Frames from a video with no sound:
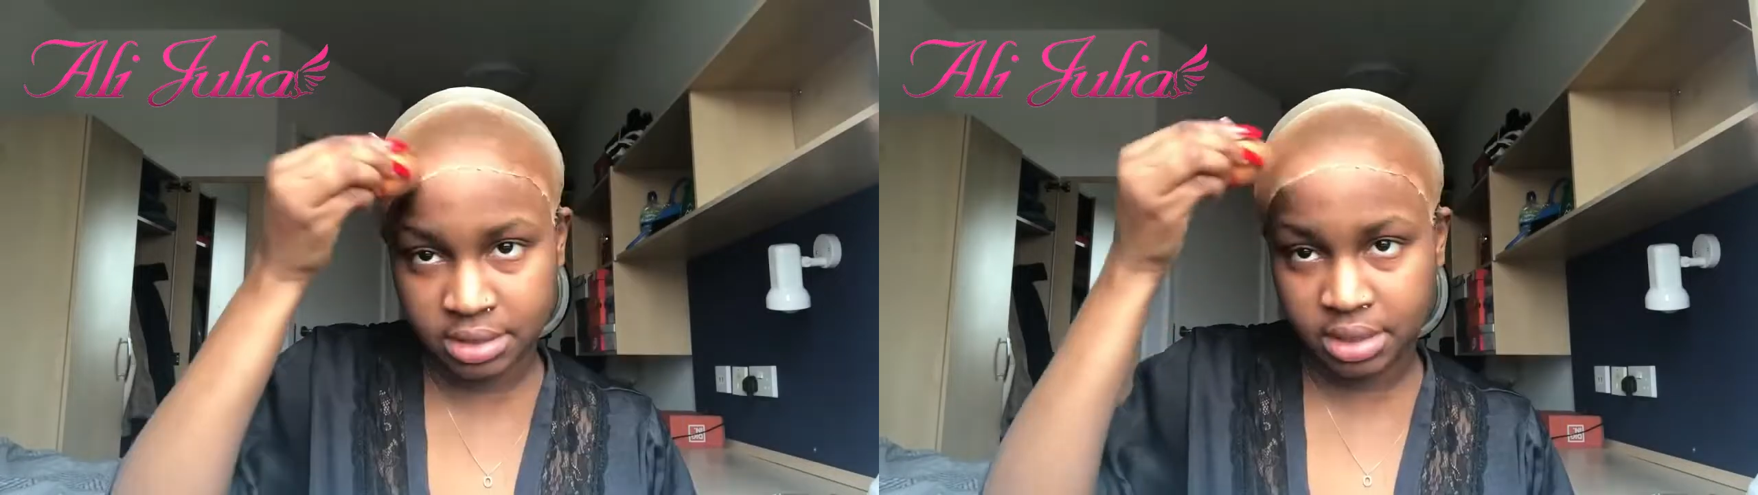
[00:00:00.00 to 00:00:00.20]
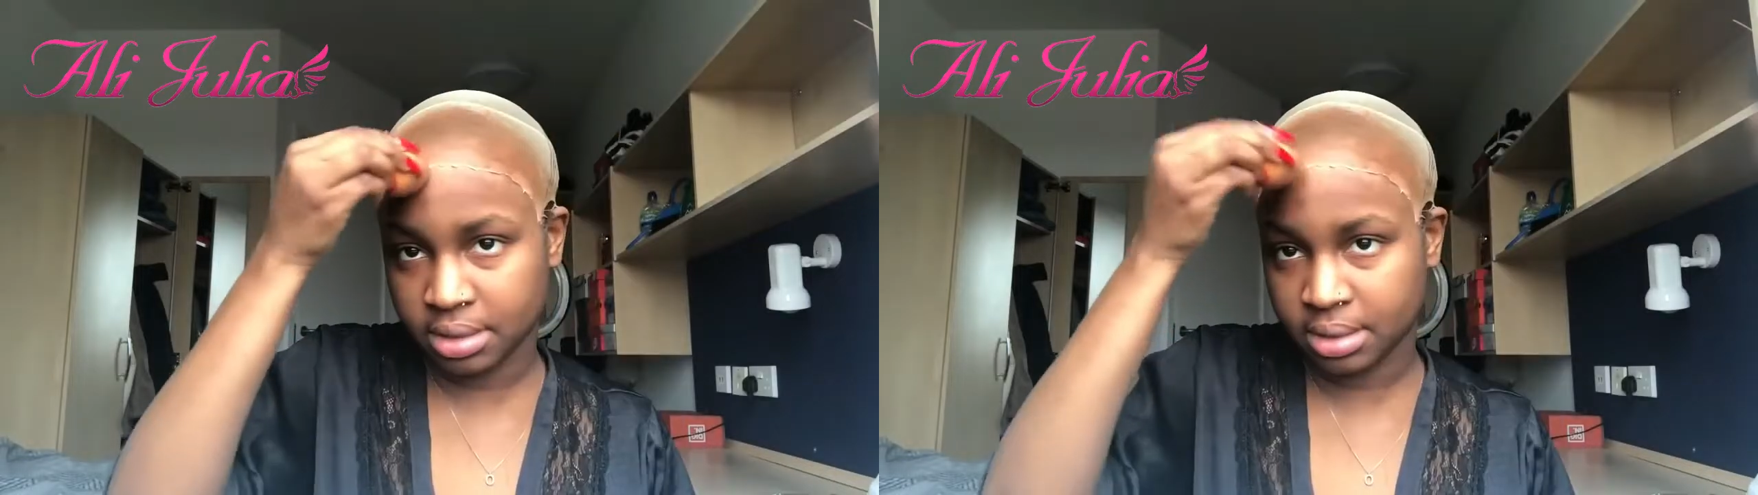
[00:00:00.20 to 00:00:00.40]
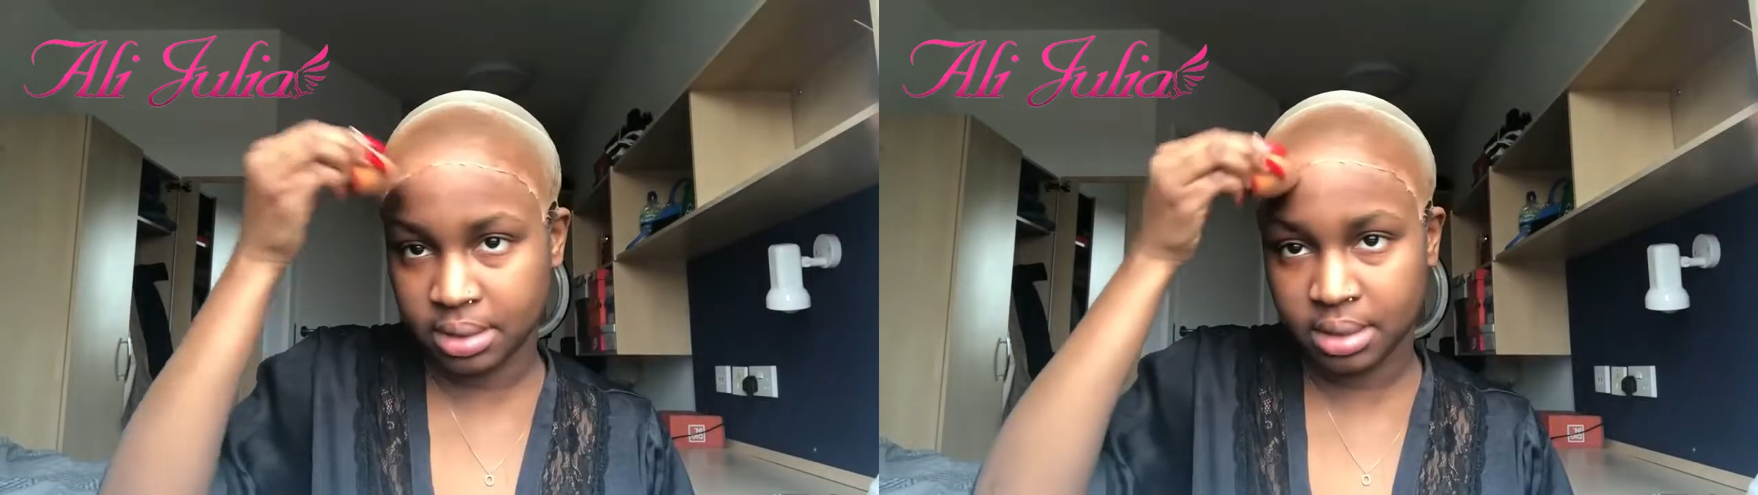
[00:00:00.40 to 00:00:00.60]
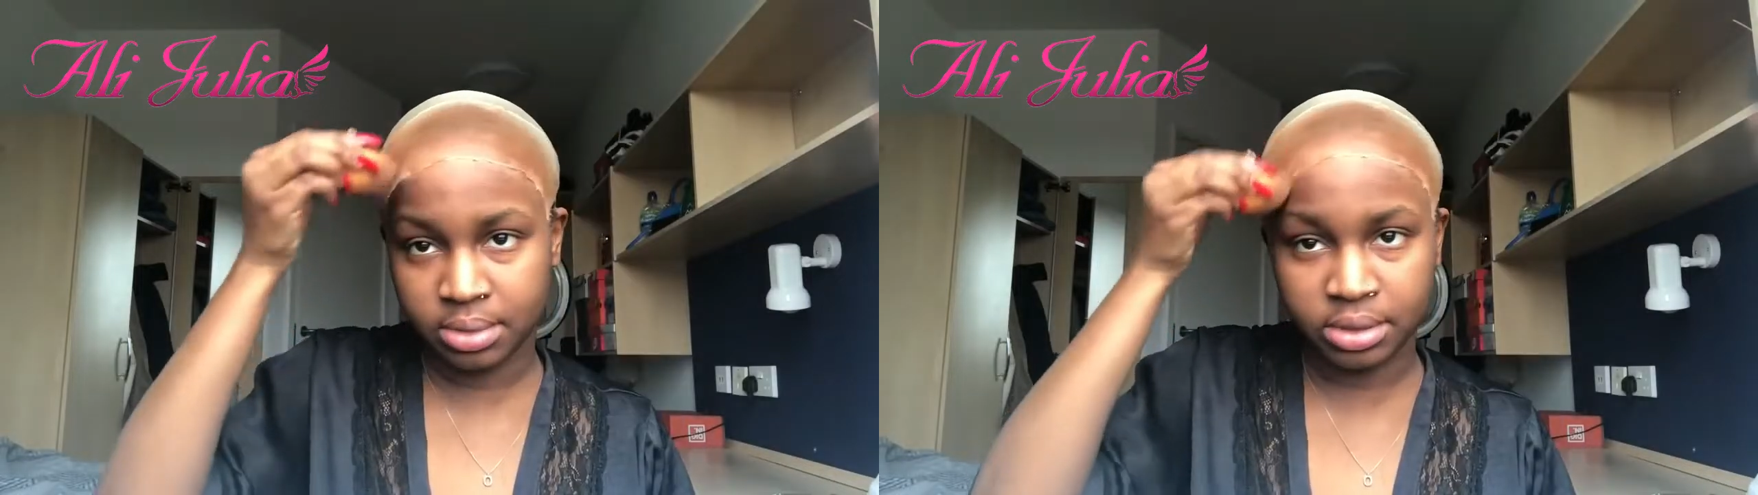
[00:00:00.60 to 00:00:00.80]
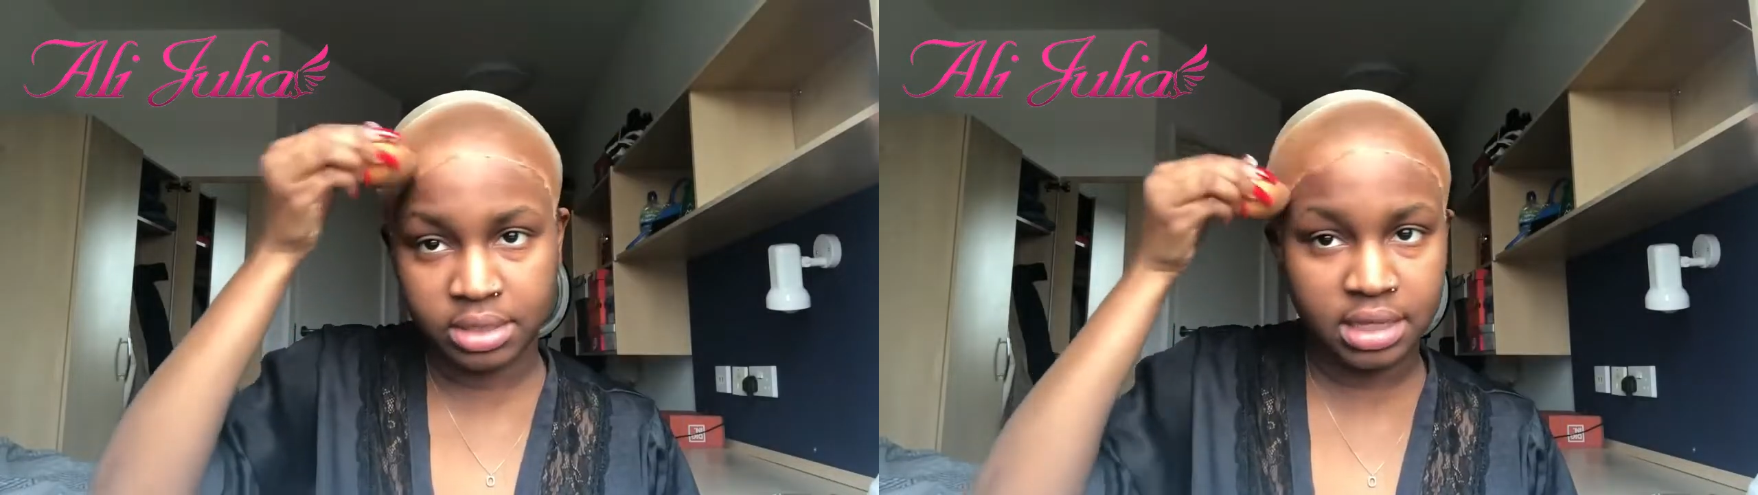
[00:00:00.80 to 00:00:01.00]
Now
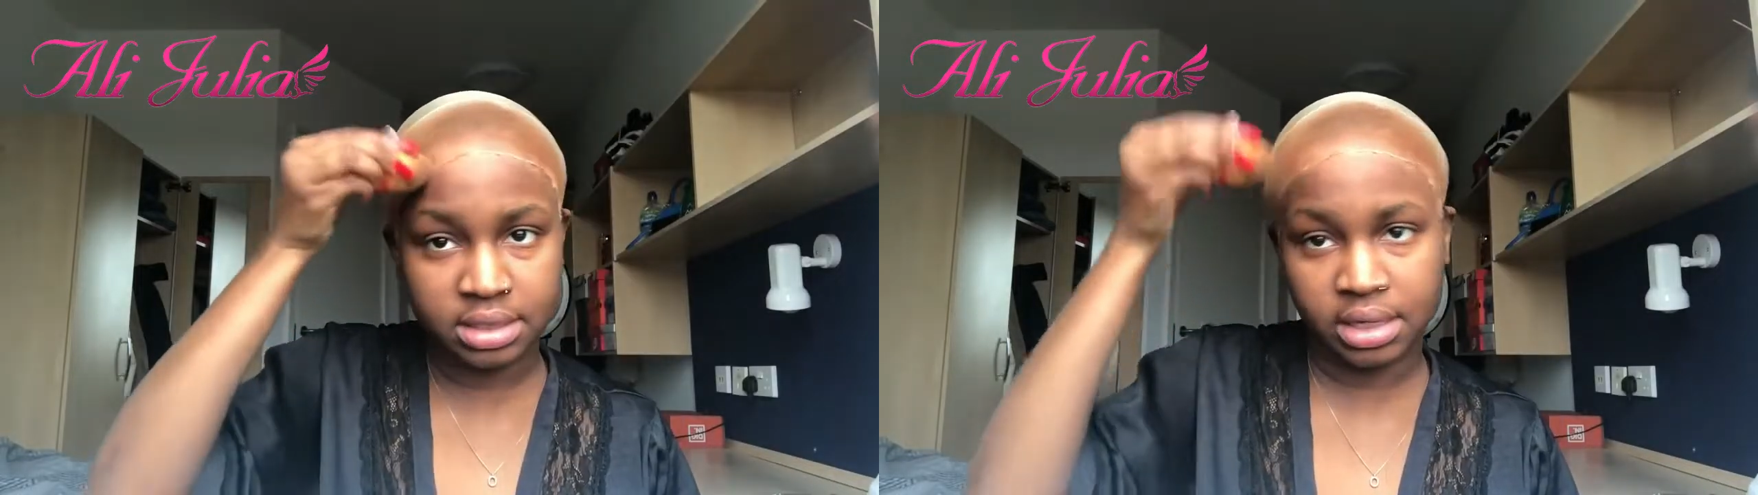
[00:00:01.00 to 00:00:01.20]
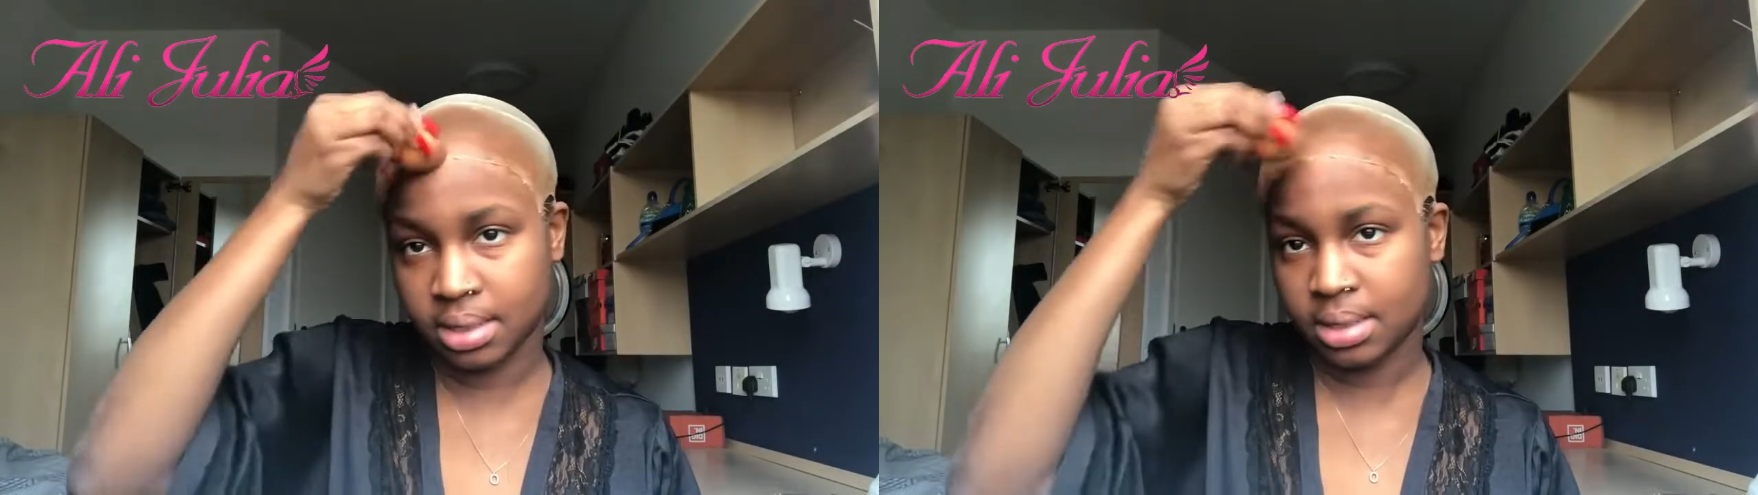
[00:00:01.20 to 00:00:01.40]
lastly, go in with